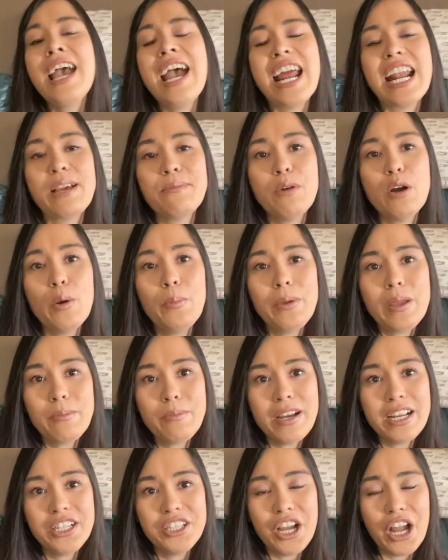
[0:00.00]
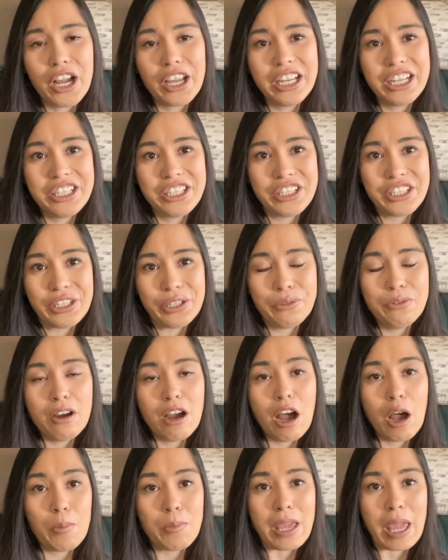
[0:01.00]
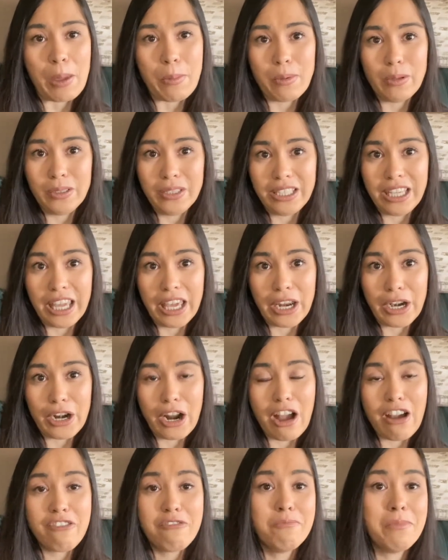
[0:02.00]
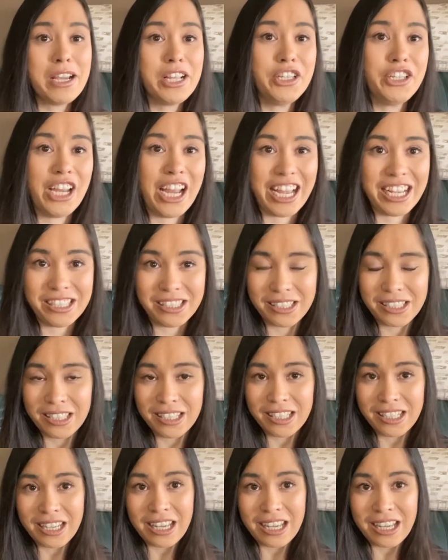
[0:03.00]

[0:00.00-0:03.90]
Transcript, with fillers: and I'm hoping by talking to you, I'll be able to get it off my chest.